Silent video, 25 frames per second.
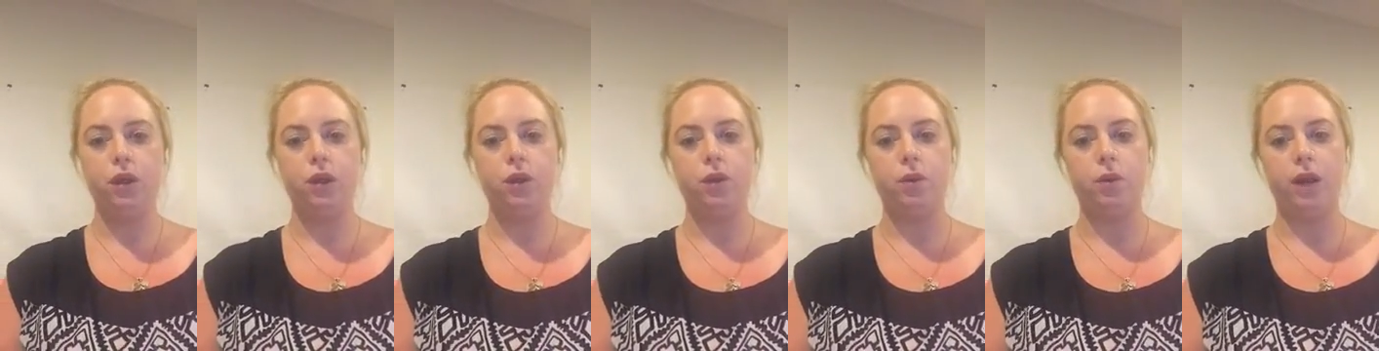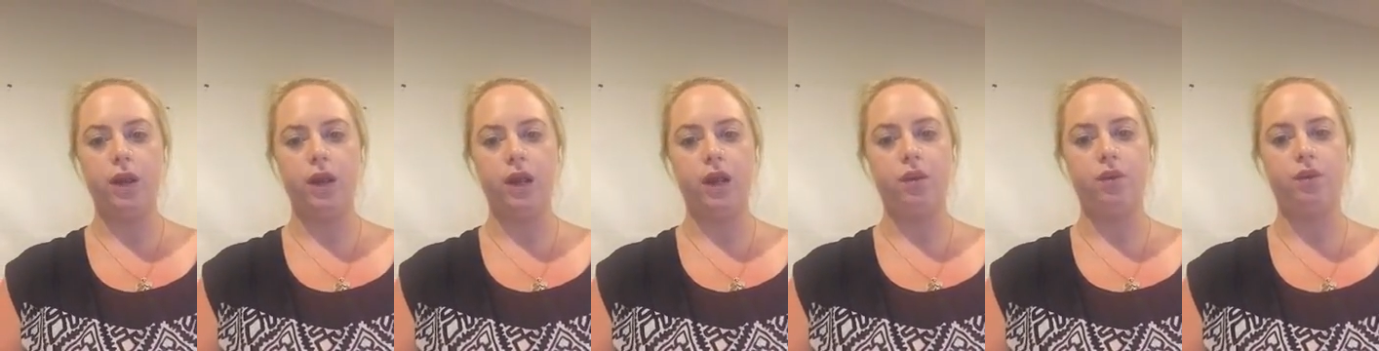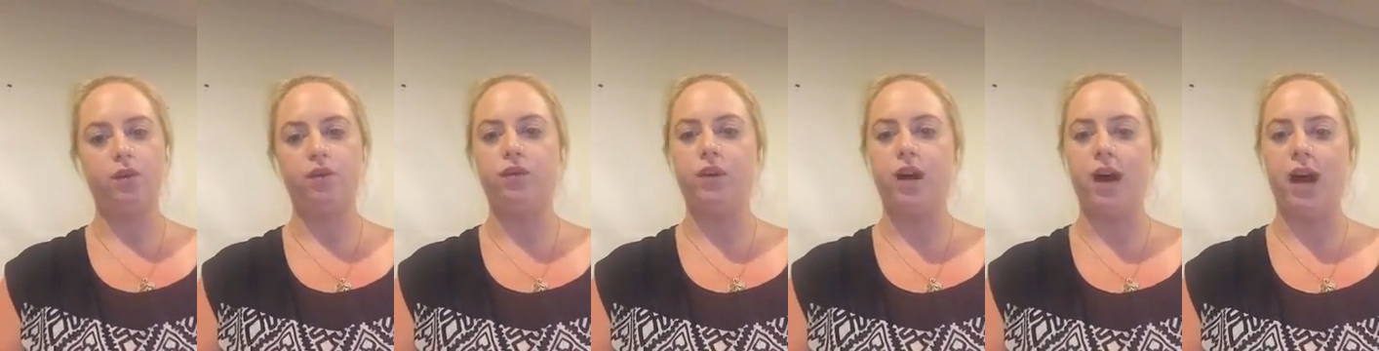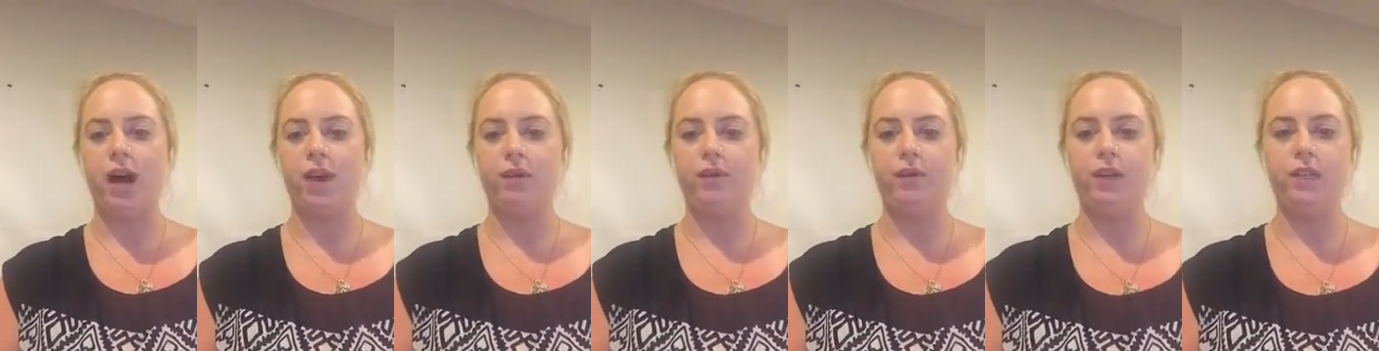3,
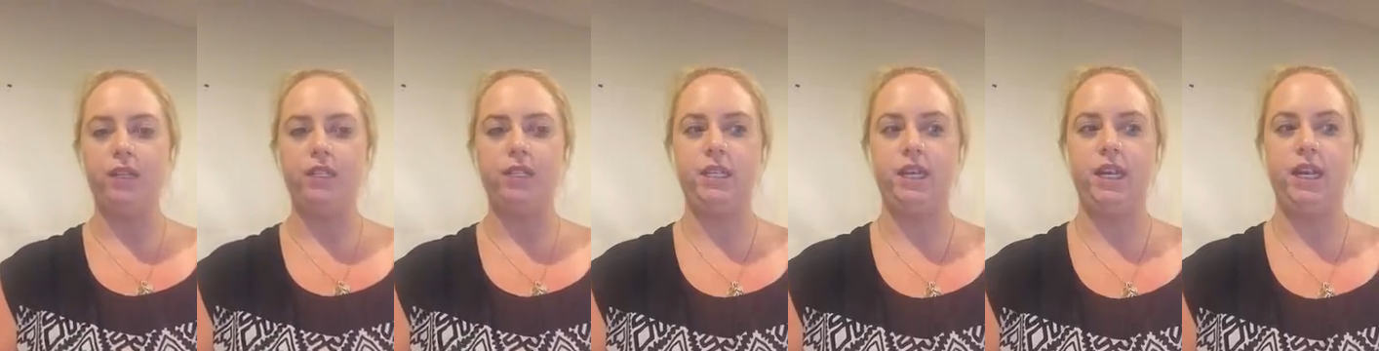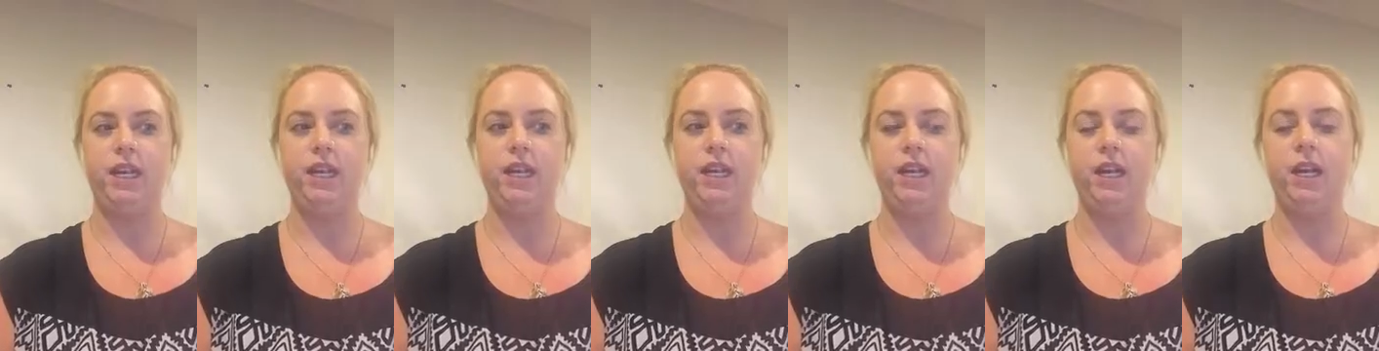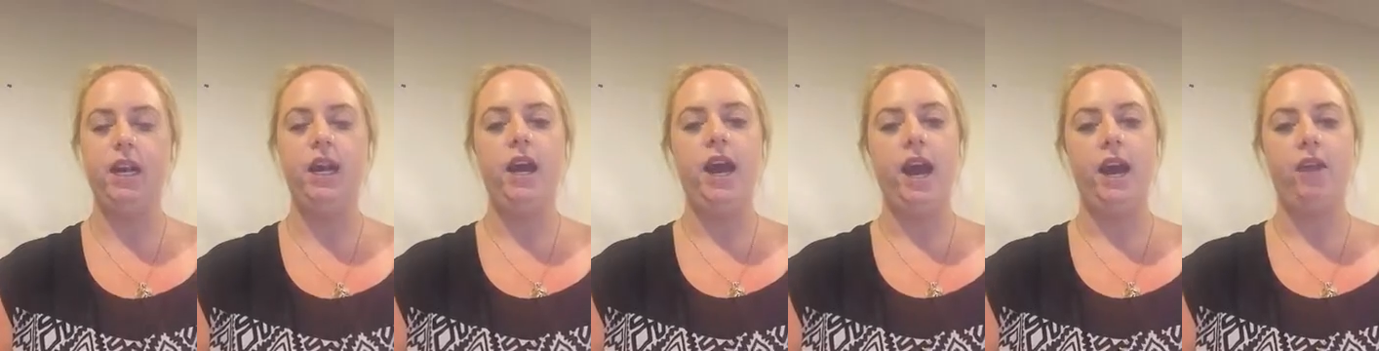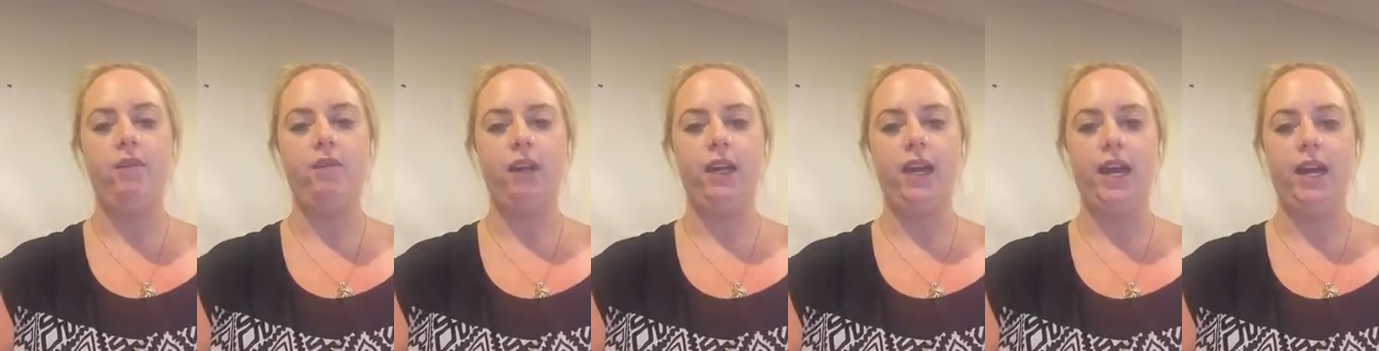5 and 10
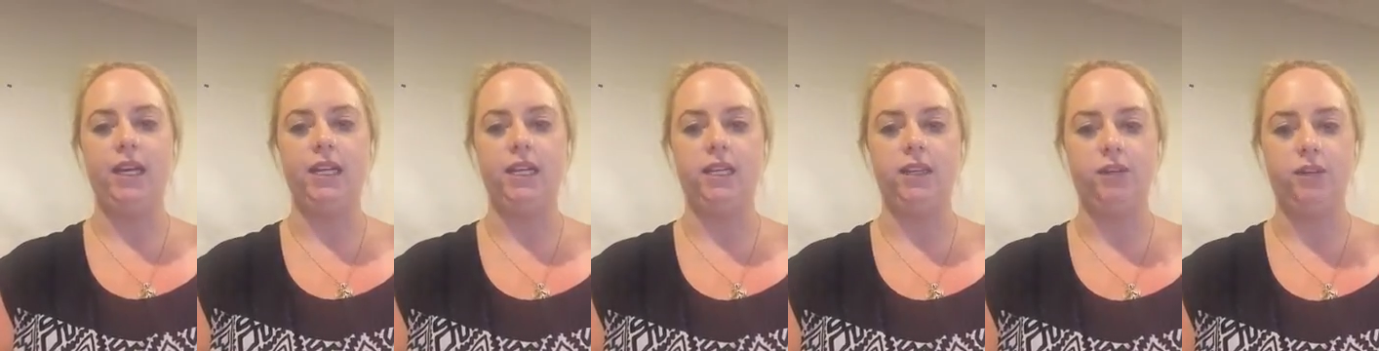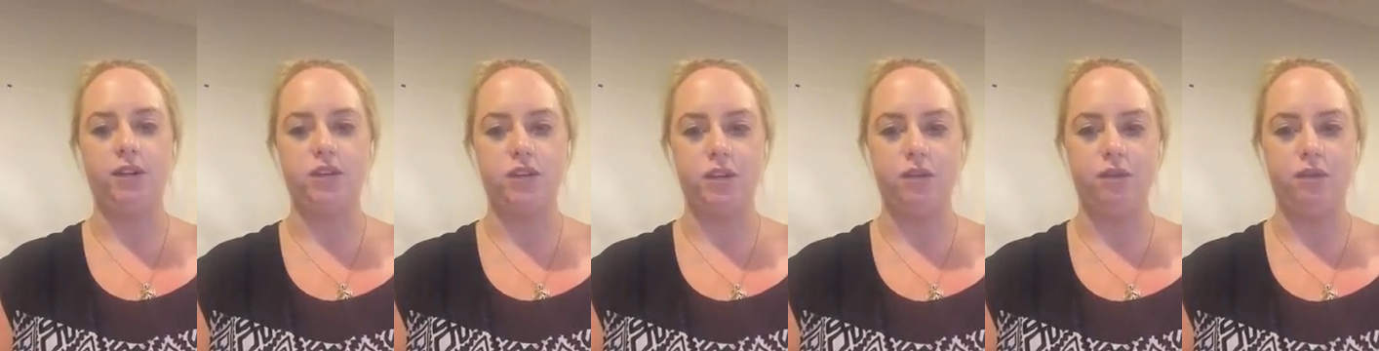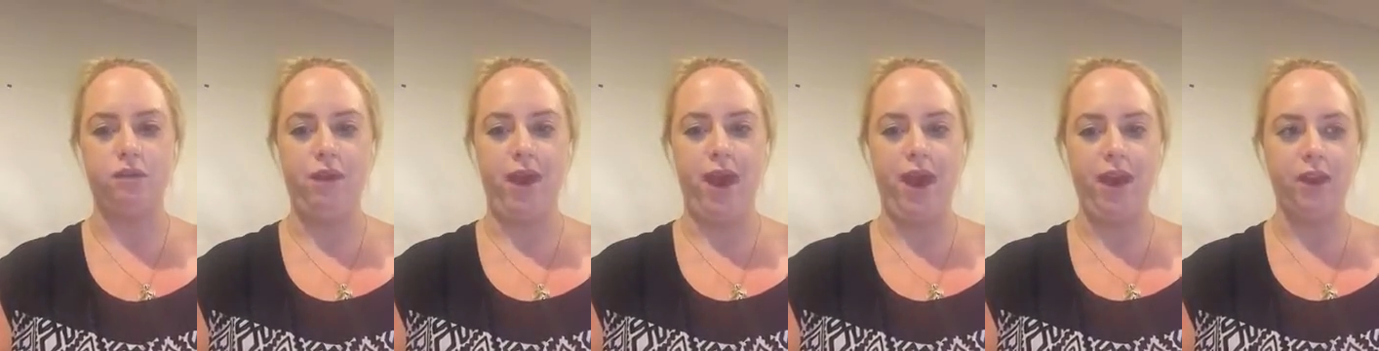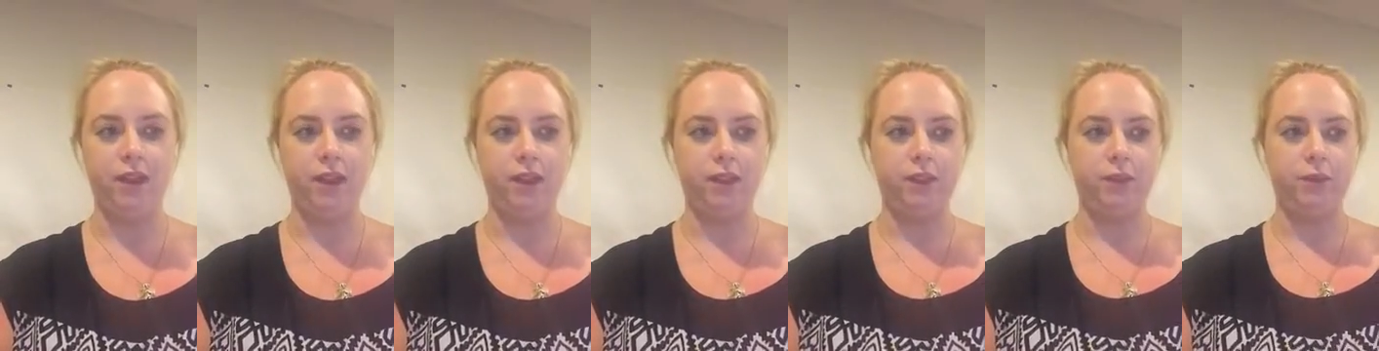and related division
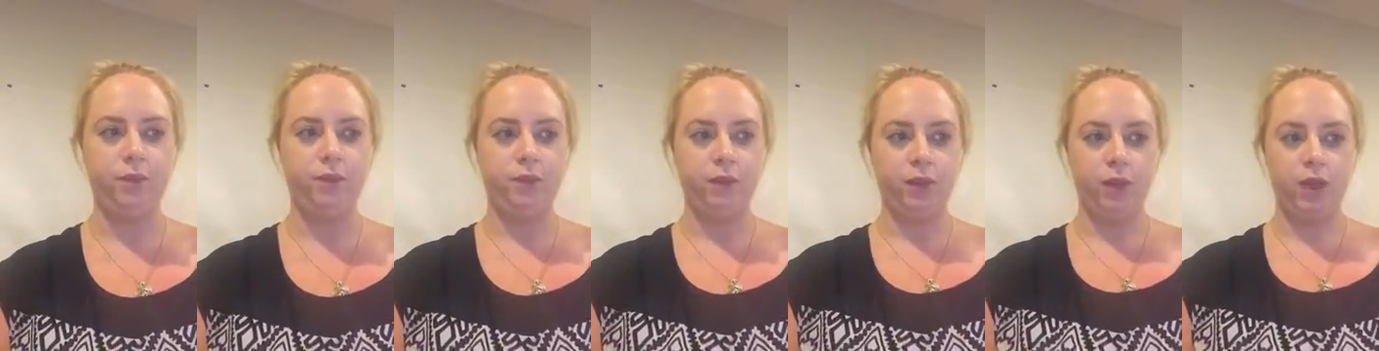facts,